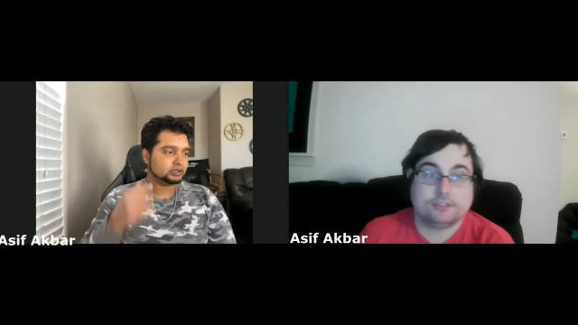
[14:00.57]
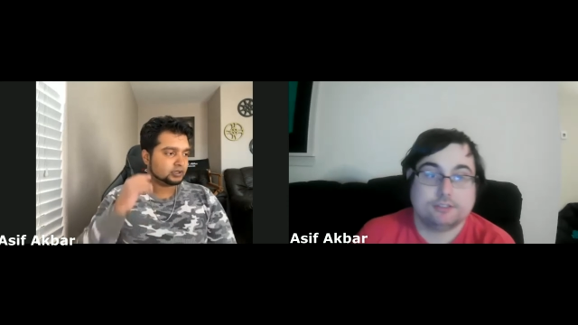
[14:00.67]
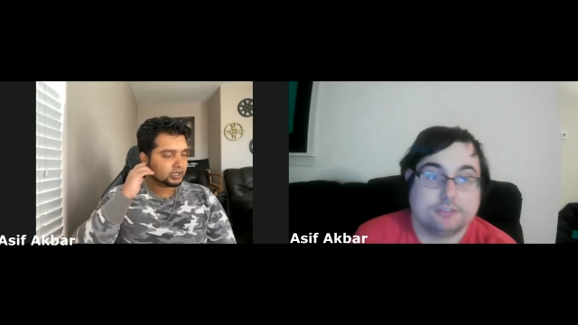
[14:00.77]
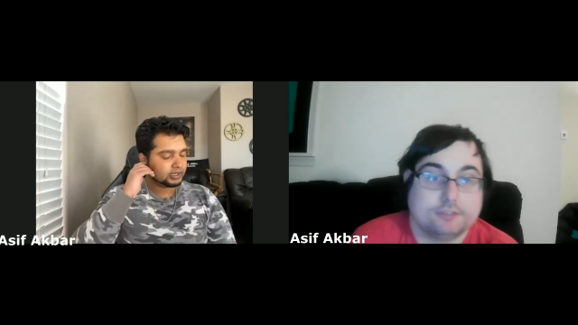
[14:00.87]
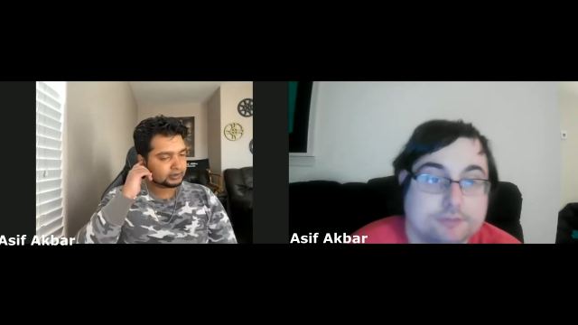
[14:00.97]
Speaker 1: a
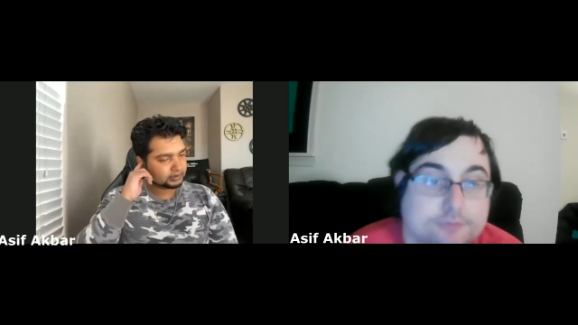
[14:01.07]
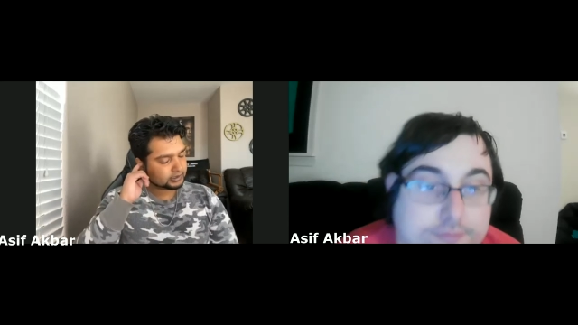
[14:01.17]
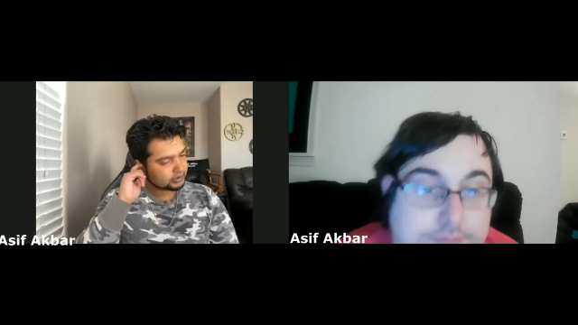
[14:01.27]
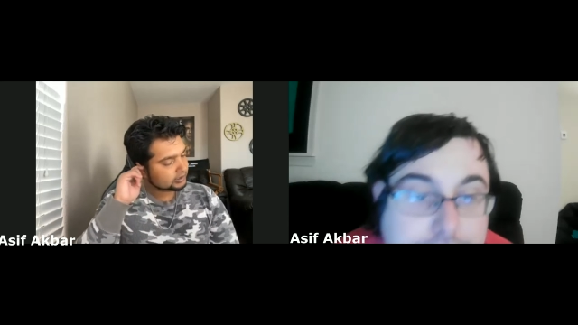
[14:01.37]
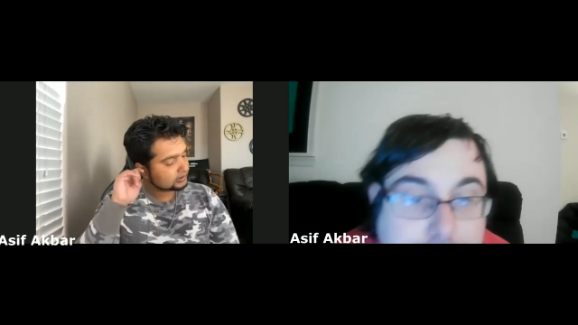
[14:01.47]
lot.
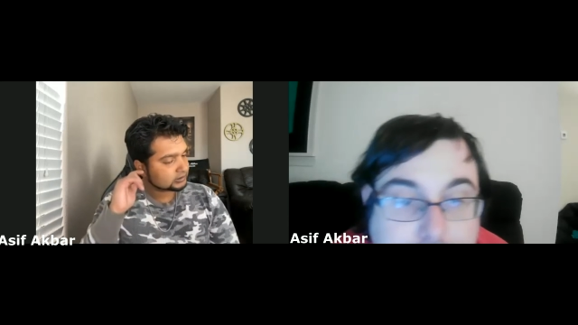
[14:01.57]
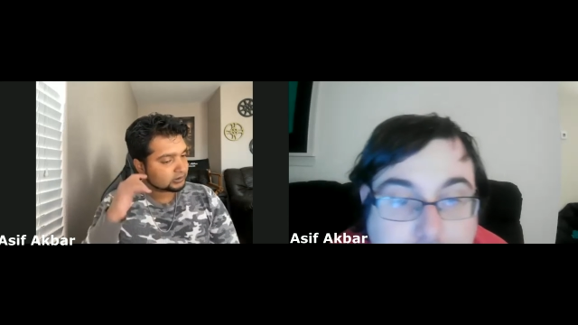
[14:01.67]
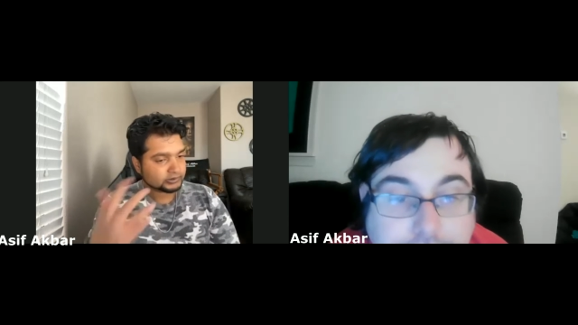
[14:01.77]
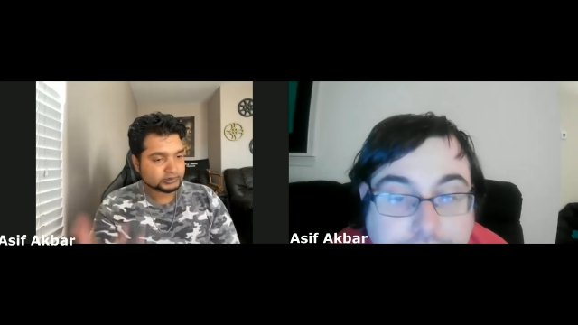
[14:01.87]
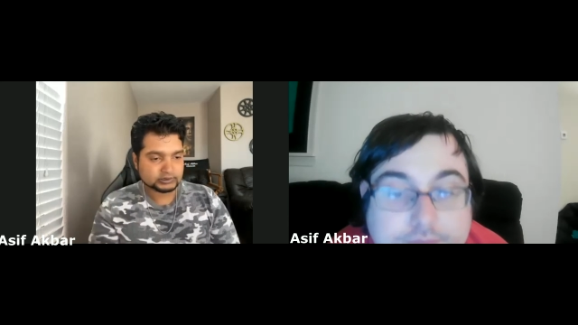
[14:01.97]

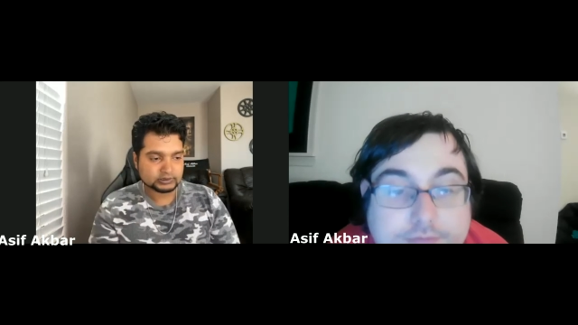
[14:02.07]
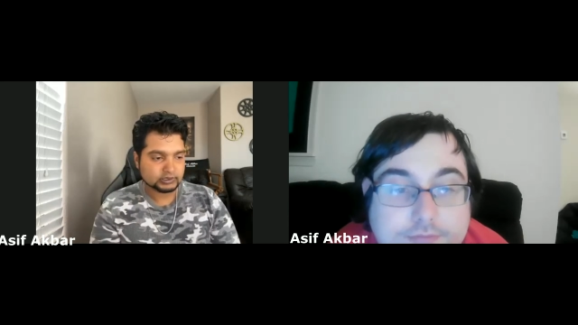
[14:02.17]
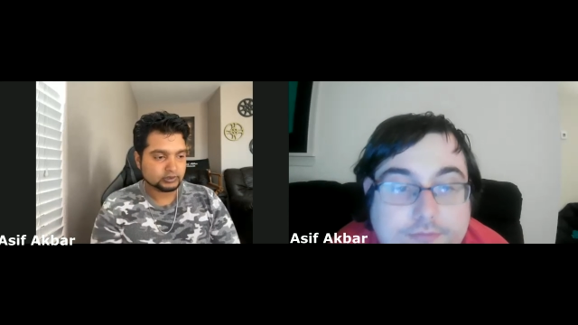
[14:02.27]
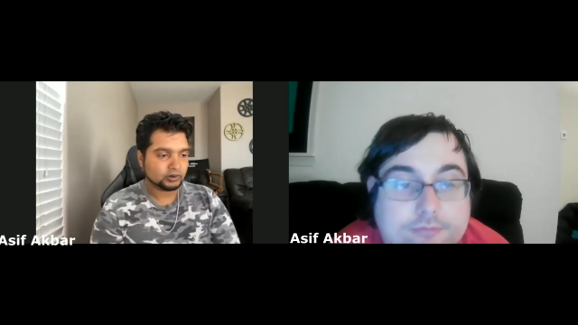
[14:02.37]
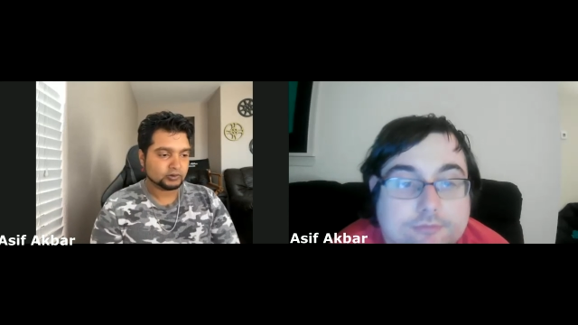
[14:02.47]
So there's,
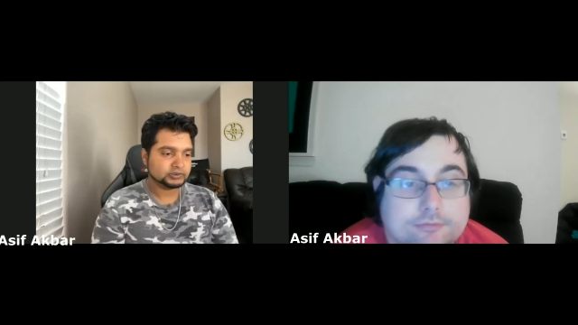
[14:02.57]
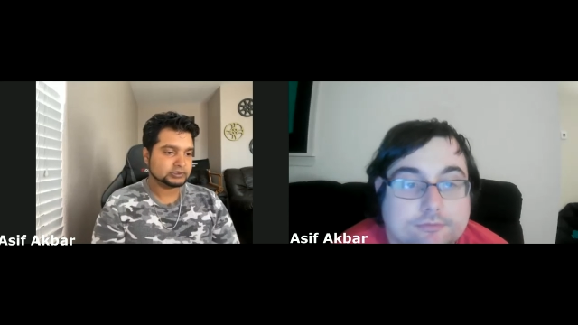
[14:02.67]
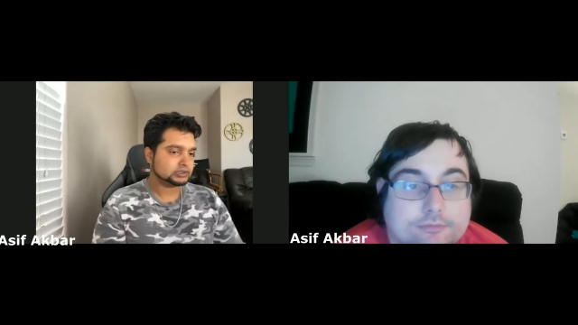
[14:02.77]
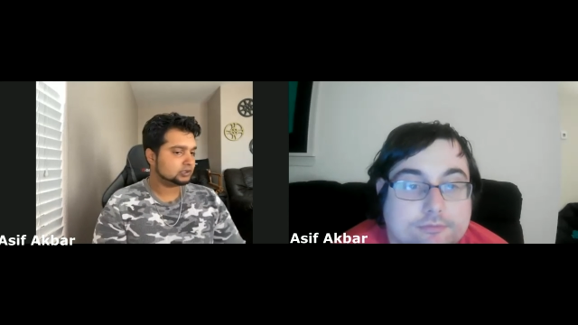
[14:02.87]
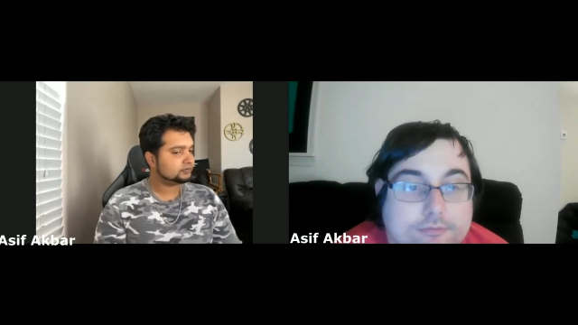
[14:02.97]
you know,
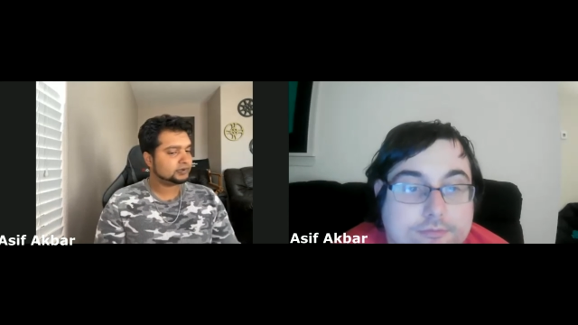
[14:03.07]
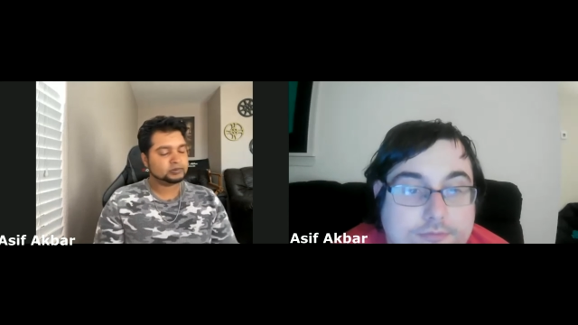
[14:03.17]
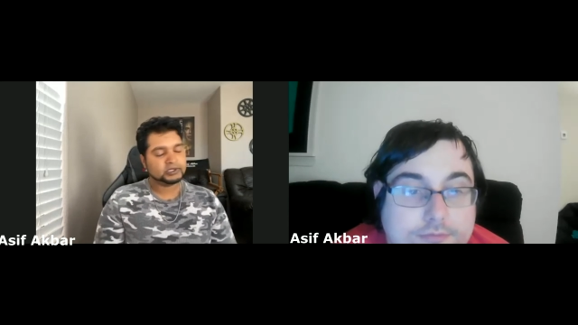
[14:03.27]
always a film